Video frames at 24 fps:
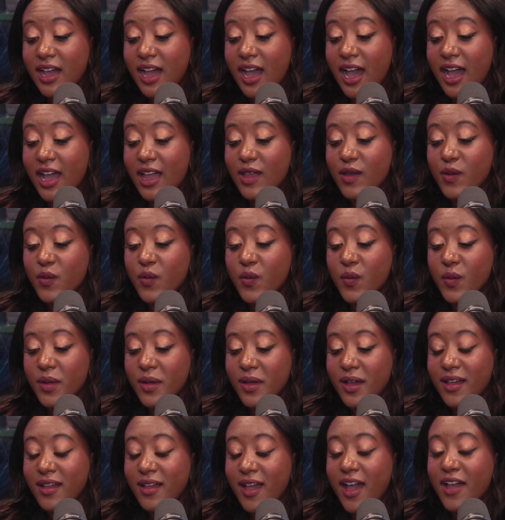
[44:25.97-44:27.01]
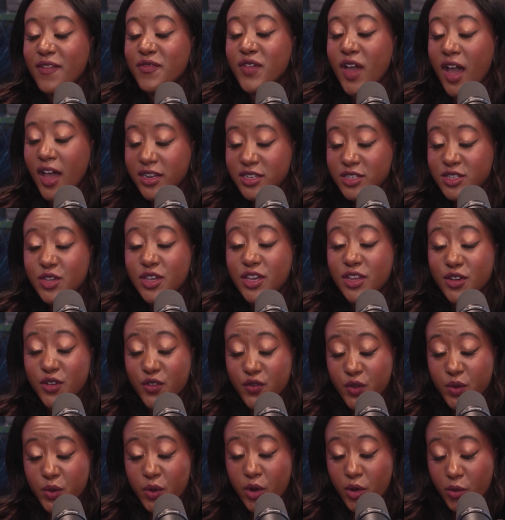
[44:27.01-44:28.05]
I've gotten to
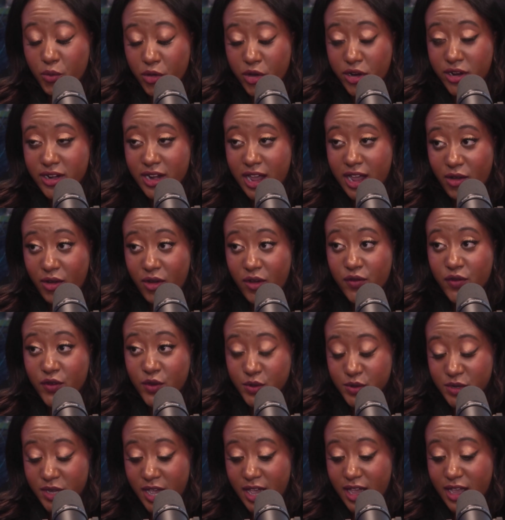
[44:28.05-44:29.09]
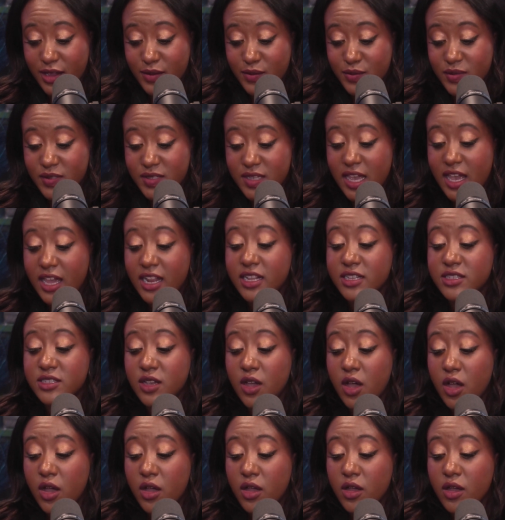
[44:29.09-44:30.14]
interview Oprah now a few times, and it's